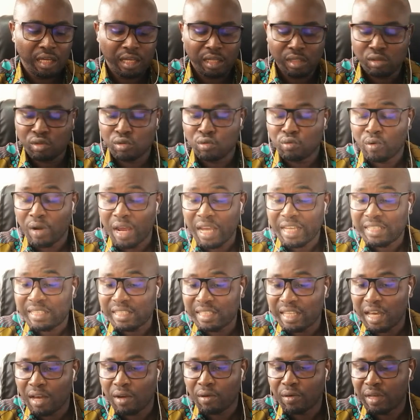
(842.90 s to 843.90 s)
to write
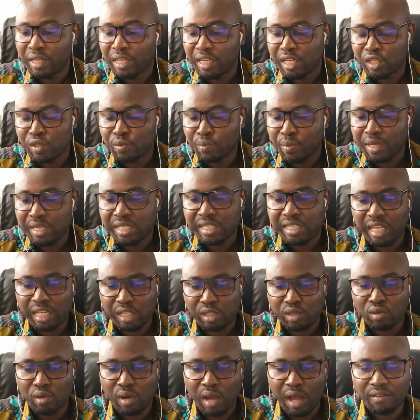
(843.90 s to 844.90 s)
down in the space that
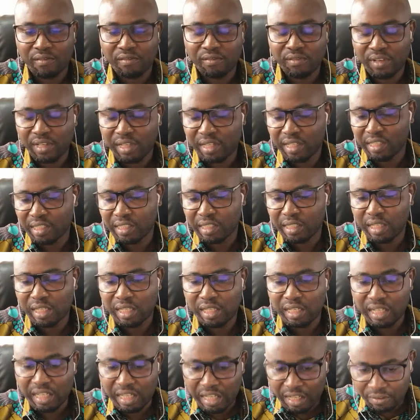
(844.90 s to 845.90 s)
you have
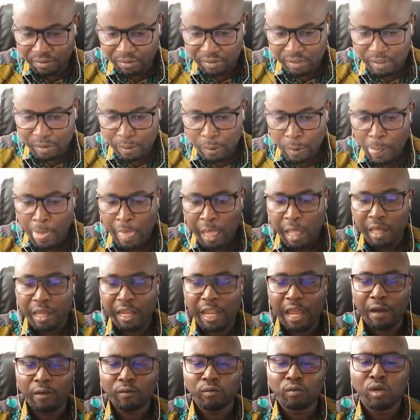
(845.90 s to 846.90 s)
left.
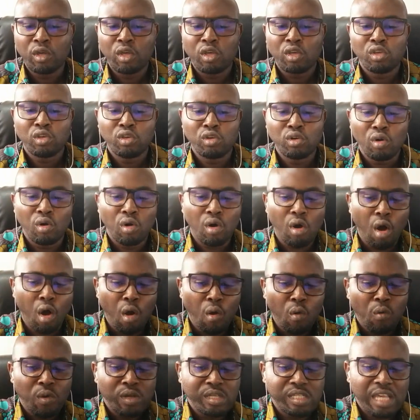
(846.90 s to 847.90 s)
Now, you
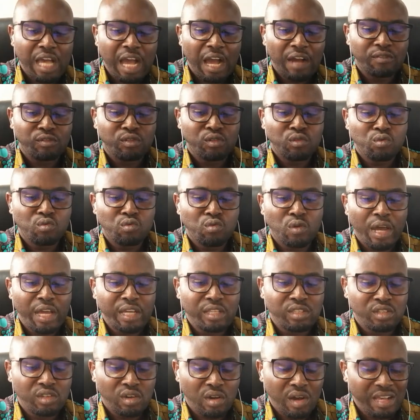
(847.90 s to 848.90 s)
always have to
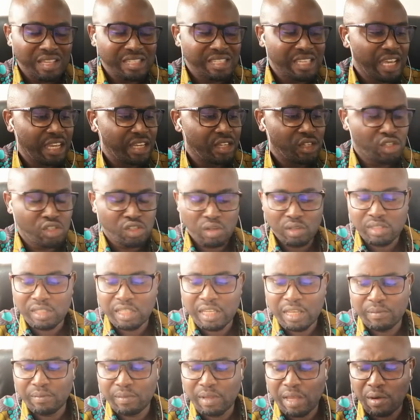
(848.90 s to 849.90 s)
write your answer in short
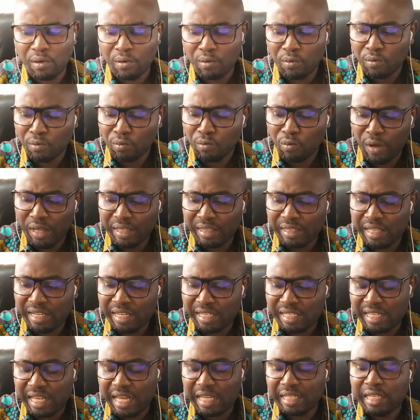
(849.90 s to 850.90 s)
term. Now, one thing
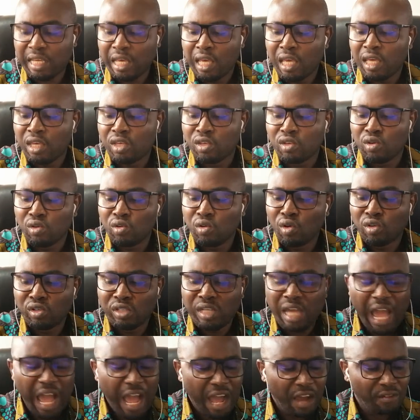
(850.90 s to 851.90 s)
is that you don't
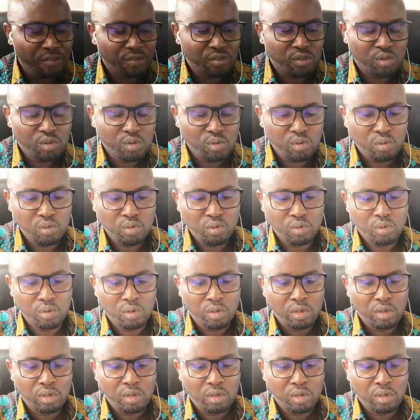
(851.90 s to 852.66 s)
have to